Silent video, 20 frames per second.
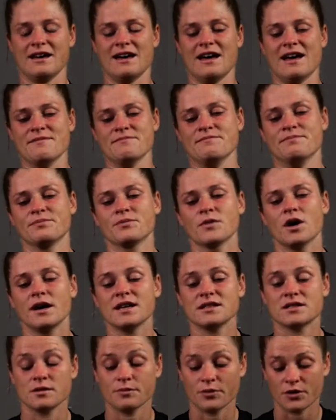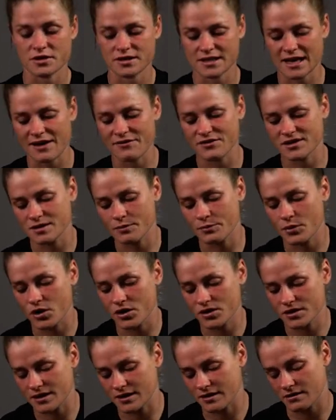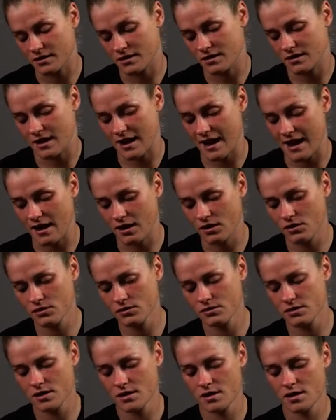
um, I suppose, have as a person now.